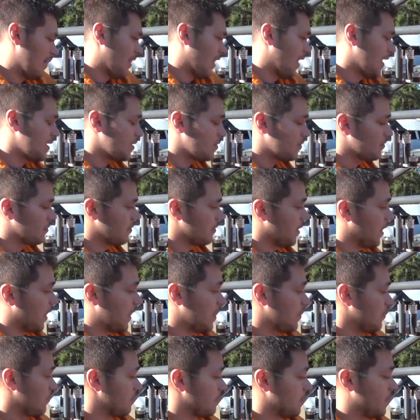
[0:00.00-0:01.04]
I
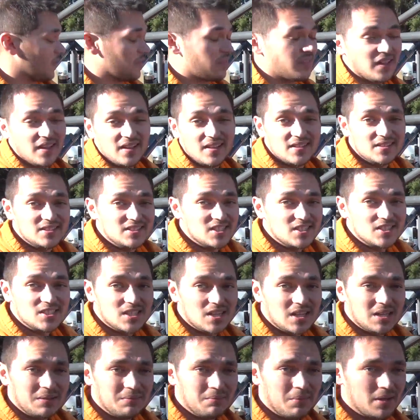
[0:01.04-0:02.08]
overall think it's just
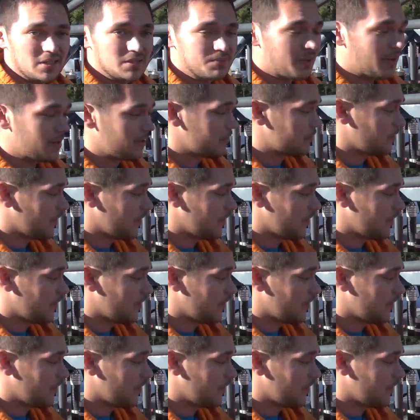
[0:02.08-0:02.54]
a much better